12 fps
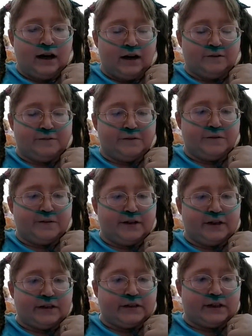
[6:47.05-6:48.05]
A few
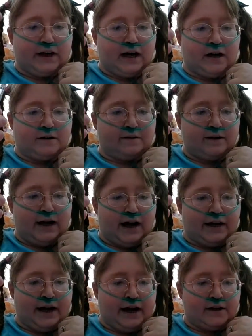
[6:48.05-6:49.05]
years ago,
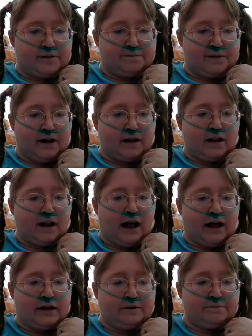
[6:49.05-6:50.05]
I had a blood
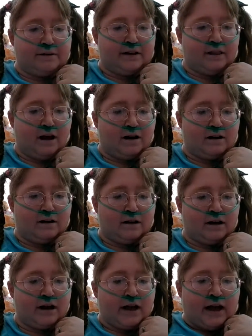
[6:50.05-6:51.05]
clot in my lung,